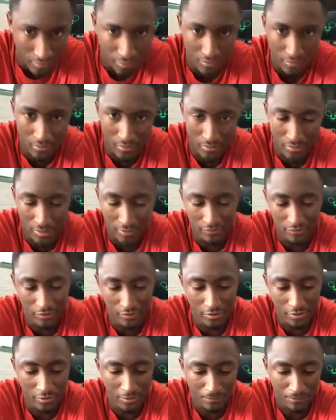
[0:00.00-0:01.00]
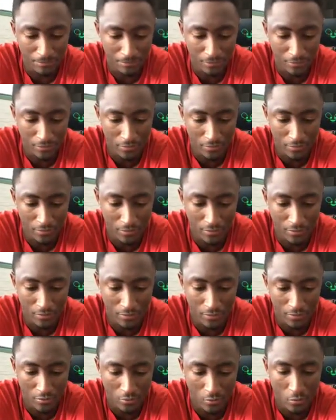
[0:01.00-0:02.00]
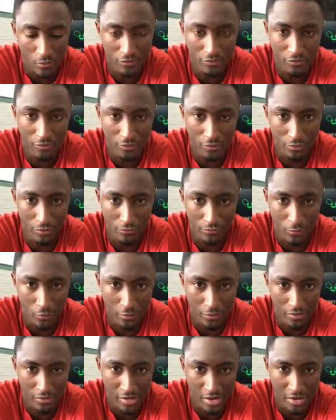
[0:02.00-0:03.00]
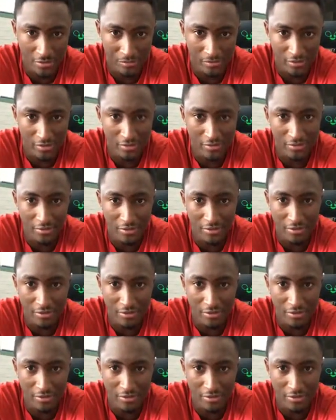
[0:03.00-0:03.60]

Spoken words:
Hey Siri, what's 34 times 18